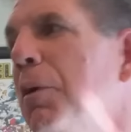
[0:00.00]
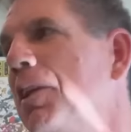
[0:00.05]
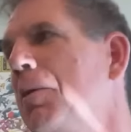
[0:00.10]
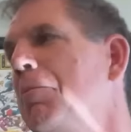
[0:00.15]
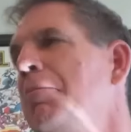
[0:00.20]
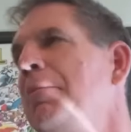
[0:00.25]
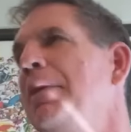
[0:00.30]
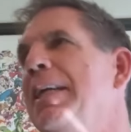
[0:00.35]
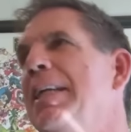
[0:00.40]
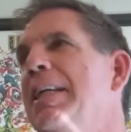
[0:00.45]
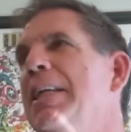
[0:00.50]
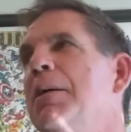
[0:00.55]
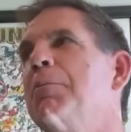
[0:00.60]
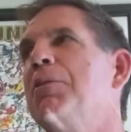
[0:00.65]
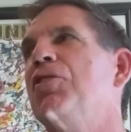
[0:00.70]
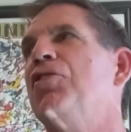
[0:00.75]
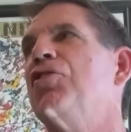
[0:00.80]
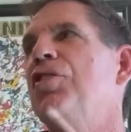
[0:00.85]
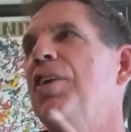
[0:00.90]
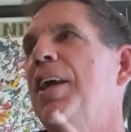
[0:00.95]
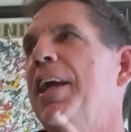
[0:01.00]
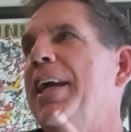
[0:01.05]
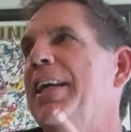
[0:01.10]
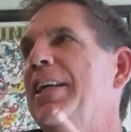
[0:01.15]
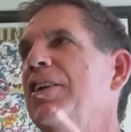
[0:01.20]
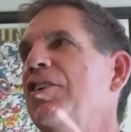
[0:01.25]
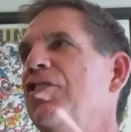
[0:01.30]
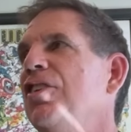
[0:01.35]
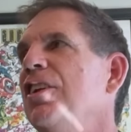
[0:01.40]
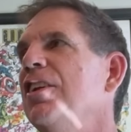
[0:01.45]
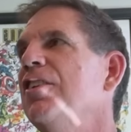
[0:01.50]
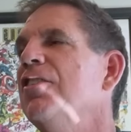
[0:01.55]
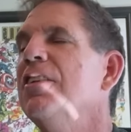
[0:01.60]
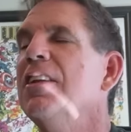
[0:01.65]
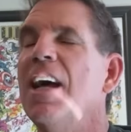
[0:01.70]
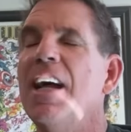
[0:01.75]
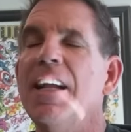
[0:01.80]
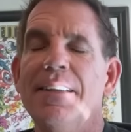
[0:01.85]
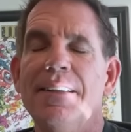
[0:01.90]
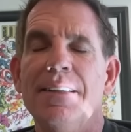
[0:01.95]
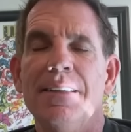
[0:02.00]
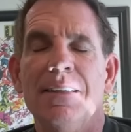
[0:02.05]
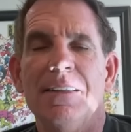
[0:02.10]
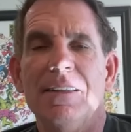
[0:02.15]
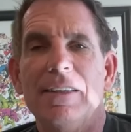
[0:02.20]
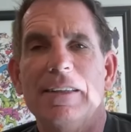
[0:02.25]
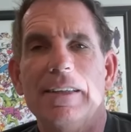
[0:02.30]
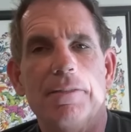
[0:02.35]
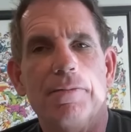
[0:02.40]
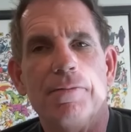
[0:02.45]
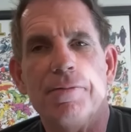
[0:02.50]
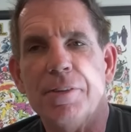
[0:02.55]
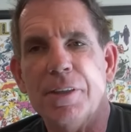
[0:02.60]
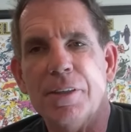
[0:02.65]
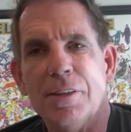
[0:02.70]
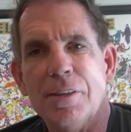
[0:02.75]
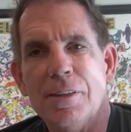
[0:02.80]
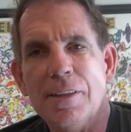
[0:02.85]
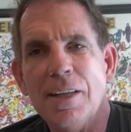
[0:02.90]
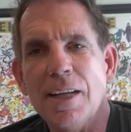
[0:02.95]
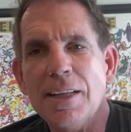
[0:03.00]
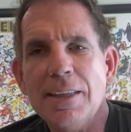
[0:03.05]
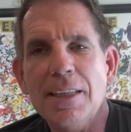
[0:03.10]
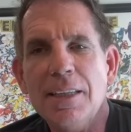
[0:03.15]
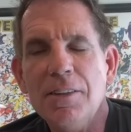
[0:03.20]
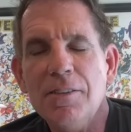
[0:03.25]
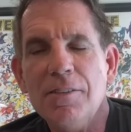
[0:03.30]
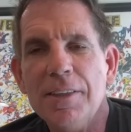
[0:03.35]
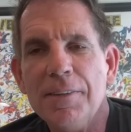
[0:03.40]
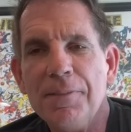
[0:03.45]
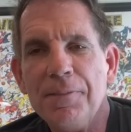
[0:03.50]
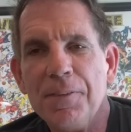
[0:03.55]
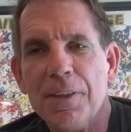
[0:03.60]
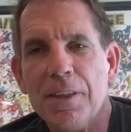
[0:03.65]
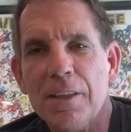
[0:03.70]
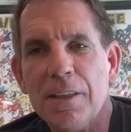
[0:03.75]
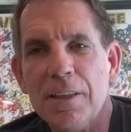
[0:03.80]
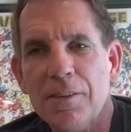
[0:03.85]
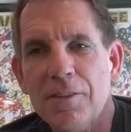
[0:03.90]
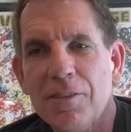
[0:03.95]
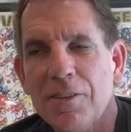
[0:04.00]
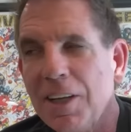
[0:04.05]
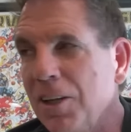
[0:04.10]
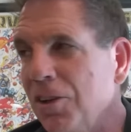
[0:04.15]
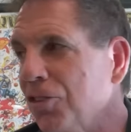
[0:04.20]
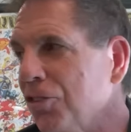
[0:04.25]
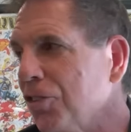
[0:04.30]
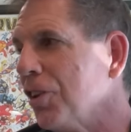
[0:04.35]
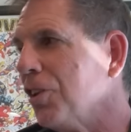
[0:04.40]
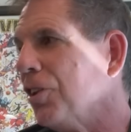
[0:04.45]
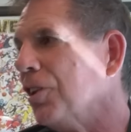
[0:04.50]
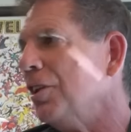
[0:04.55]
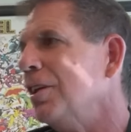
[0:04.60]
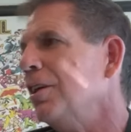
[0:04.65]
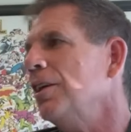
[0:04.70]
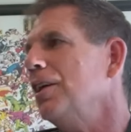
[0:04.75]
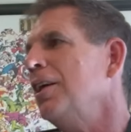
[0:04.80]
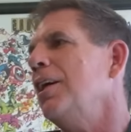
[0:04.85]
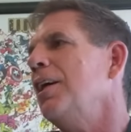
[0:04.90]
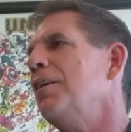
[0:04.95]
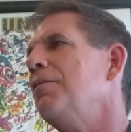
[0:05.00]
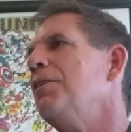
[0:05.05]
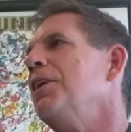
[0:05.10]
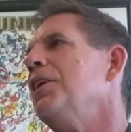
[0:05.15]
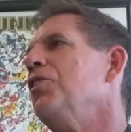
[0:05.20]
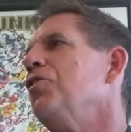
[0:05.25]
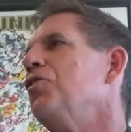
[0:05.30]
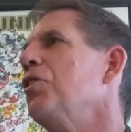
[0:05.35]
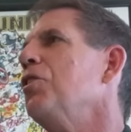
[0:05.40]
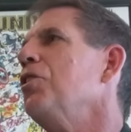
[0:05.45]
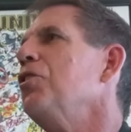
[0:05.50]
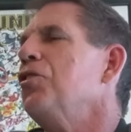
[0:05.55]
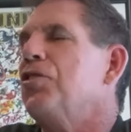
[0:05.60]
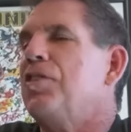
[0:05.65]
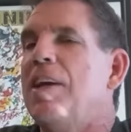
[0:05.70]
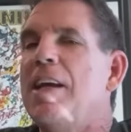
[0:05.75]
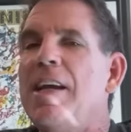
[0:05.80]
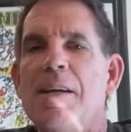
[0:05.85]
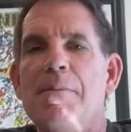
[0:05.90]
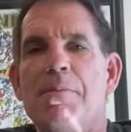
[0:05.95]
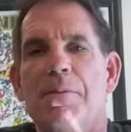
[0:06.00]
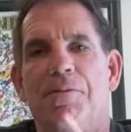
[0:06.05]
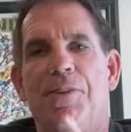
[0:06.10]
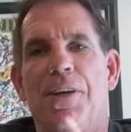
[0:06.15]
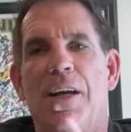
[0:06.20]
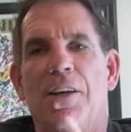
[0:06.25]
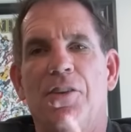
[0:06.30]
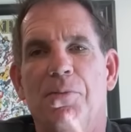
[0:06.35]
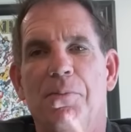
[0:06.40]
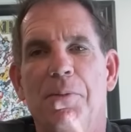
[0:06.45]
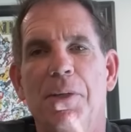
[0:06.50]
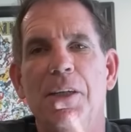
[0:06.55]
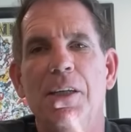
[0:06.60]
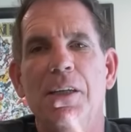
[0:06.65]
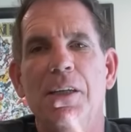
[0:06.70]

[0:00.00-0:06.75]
you know what the medium has changed. It's not different. Nothing's different. It's still everything's still the same. If you ask